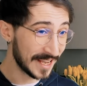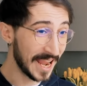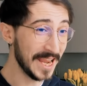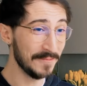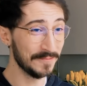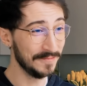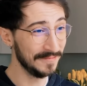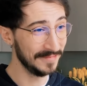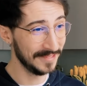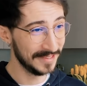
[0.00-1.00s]
same
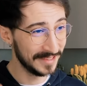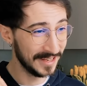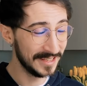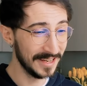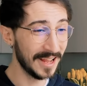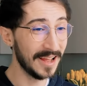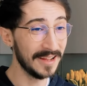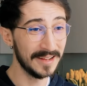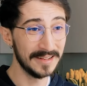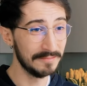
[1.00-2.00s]

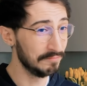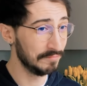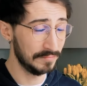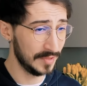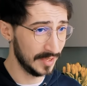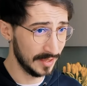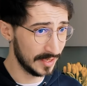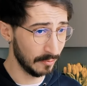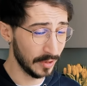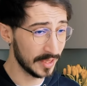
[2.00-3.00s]
uh,
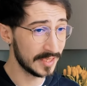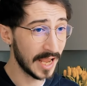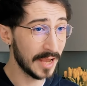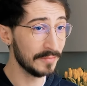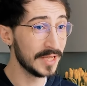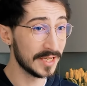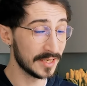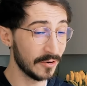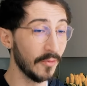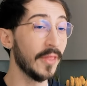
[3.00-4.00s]
with the same
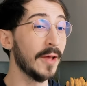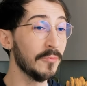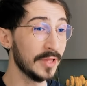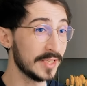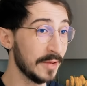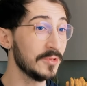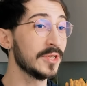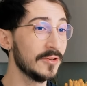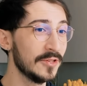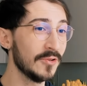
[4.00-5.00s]
disc on them, with the same
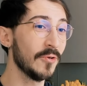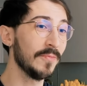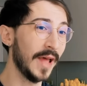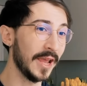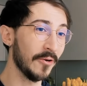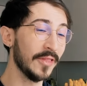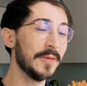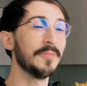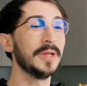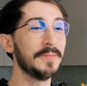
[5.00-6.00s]
song playing on
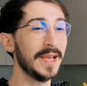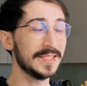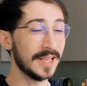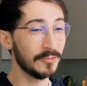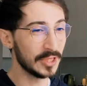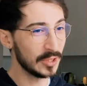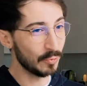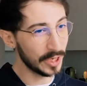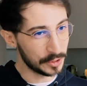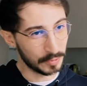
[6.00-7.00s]
them, but basically they would
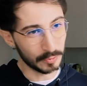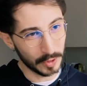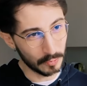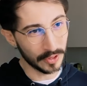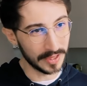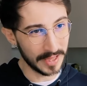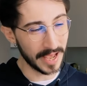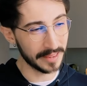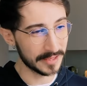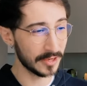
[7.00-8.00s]
switch between one and the
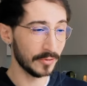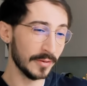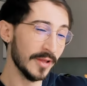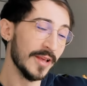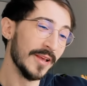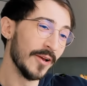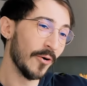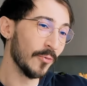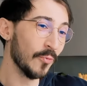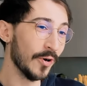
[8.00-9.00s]
other. So the,
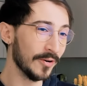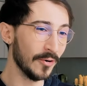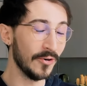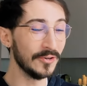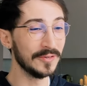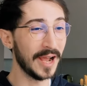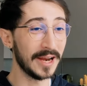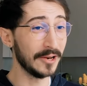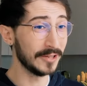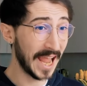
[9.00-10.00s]
on on I
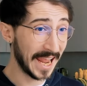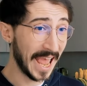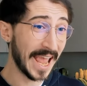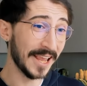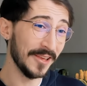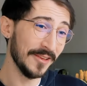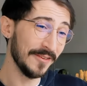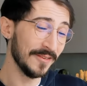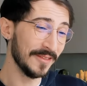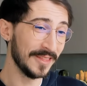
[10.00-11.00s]
don't know, deck A,
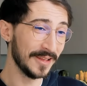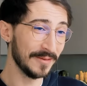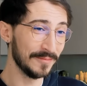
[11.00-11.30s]
the